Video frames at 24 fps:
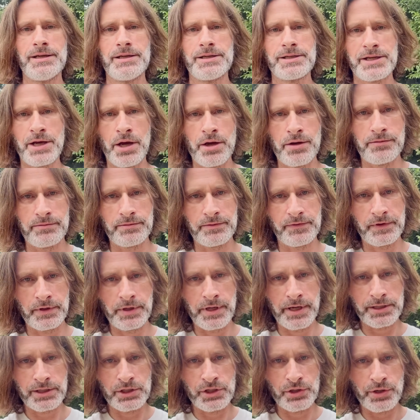So if you'd
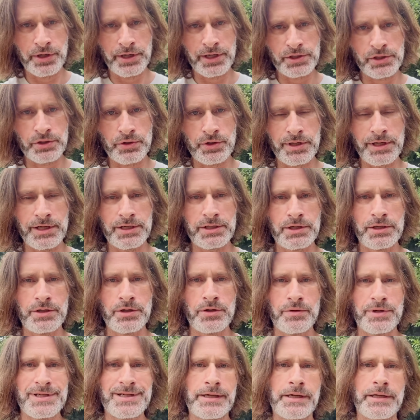like to join us, all you need to
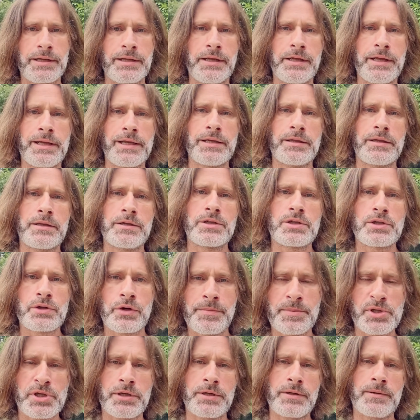do is click the link in the
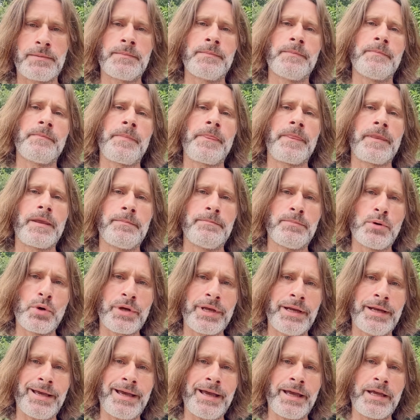description, book
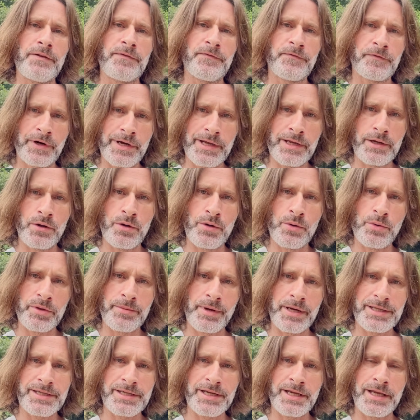in a free call with
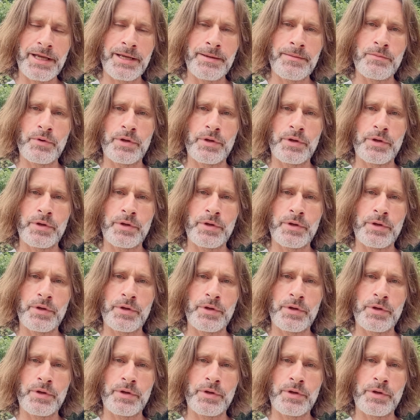my team.